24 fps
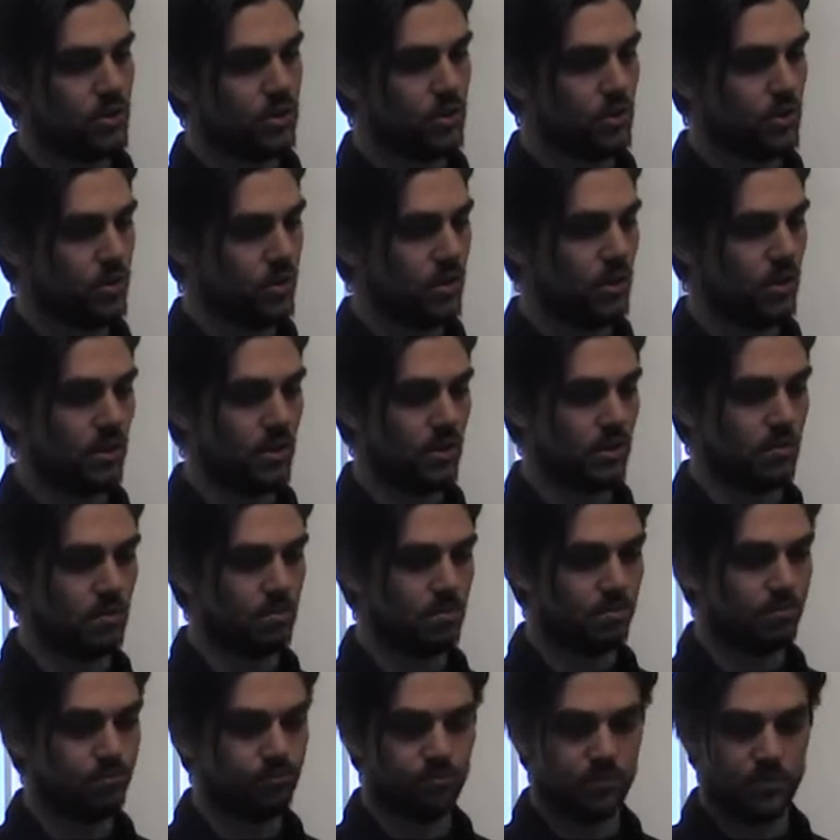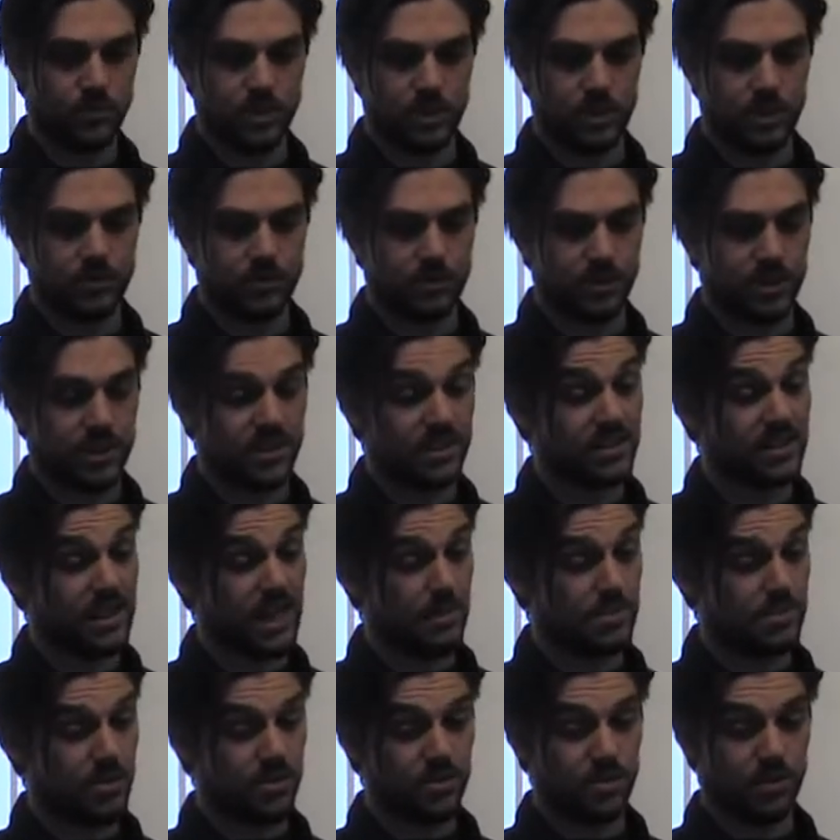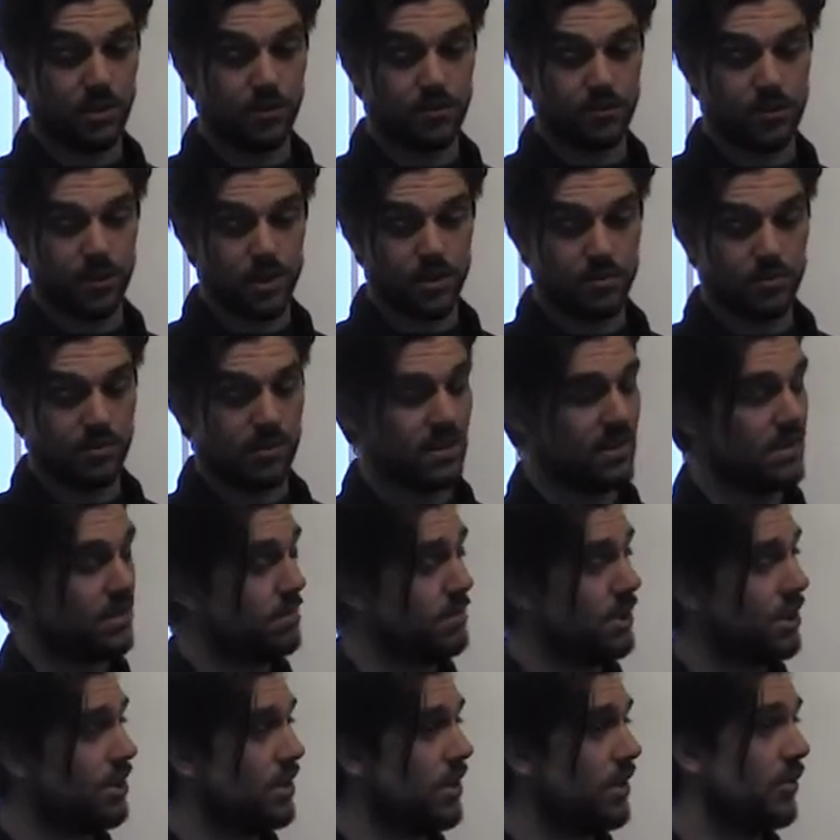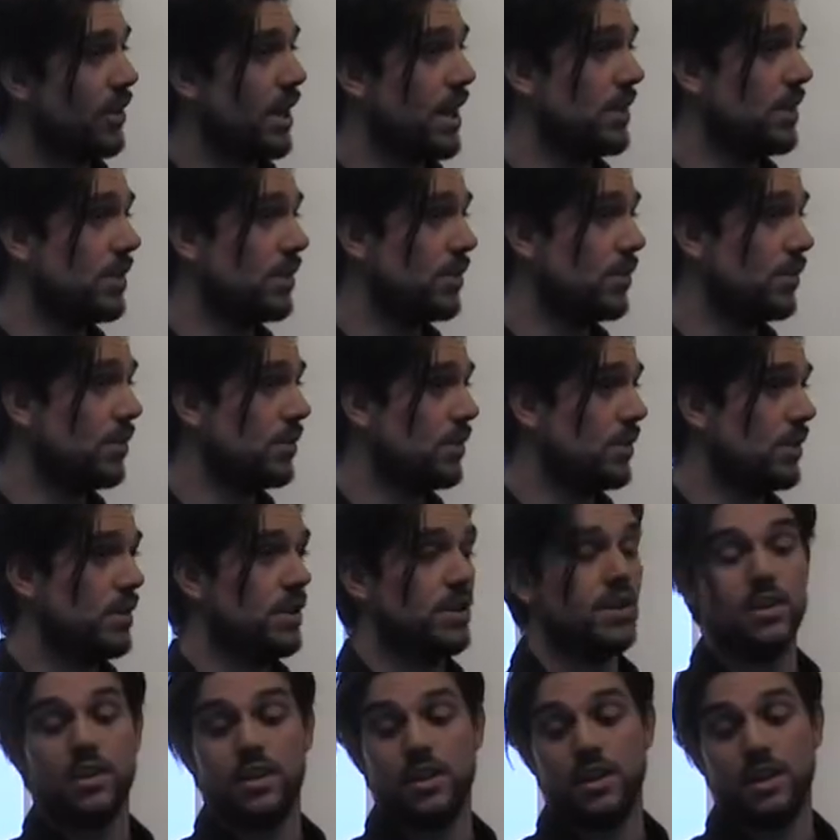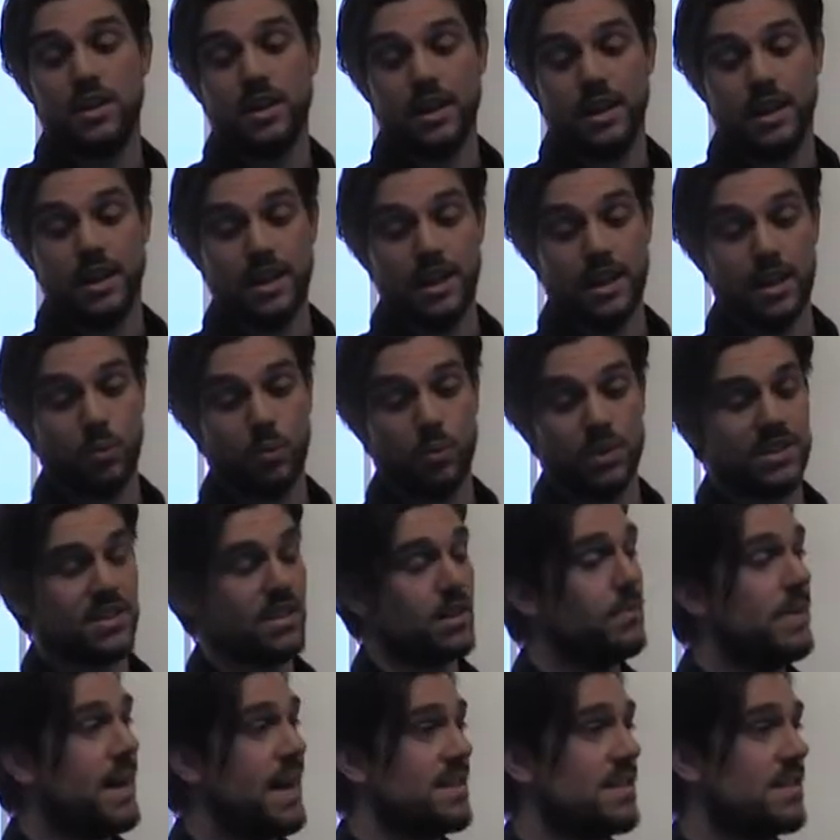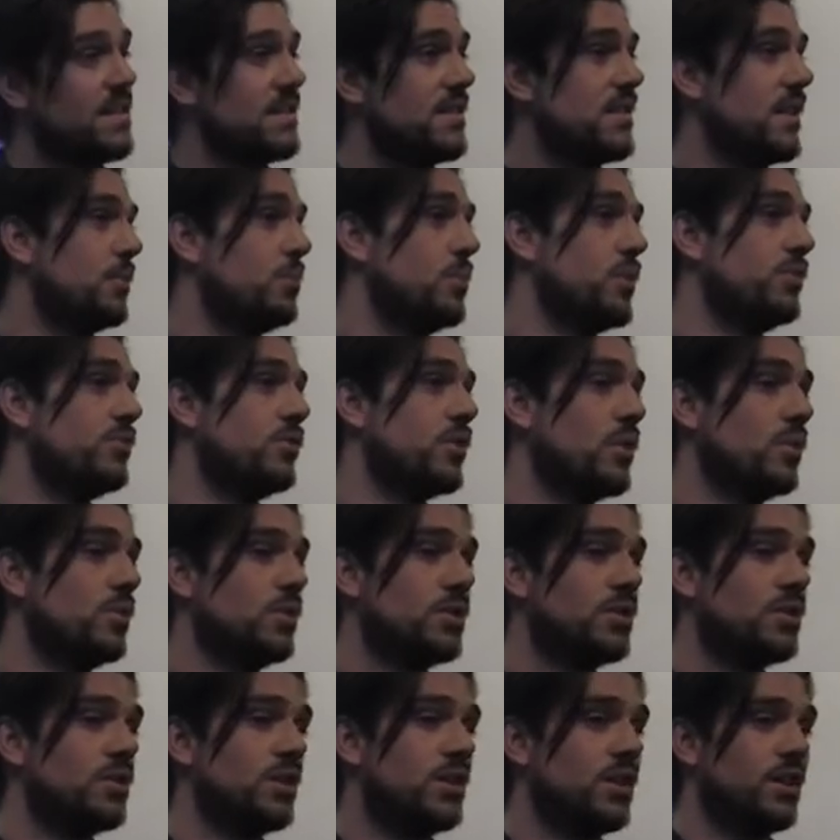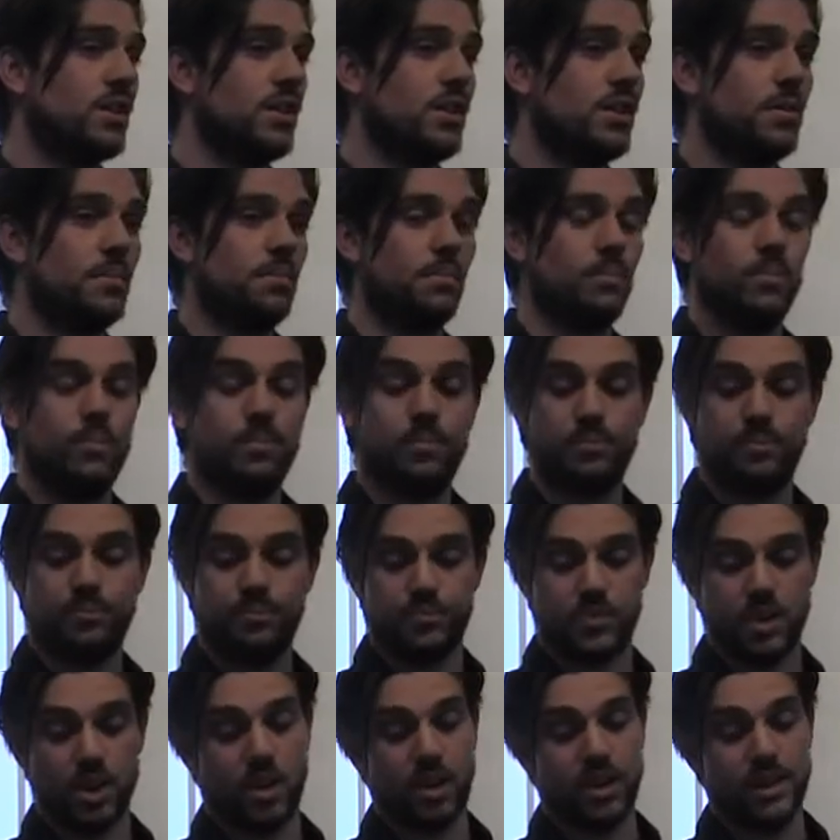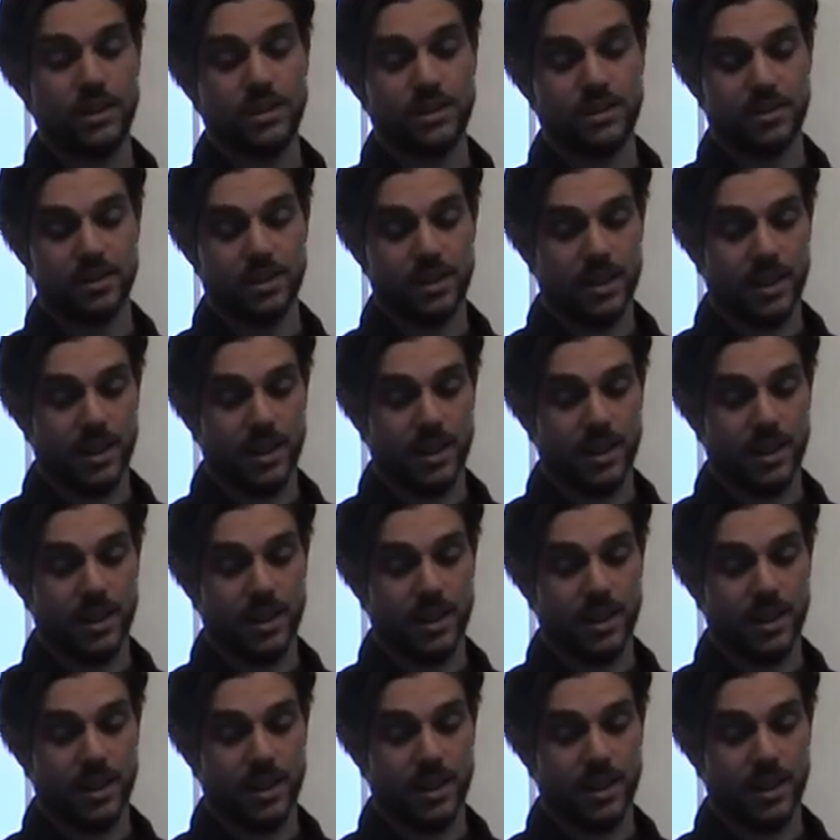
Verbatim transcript: two um, different steps. So the first is a bit theoretical, uh, with some essays that we wrote um, on it.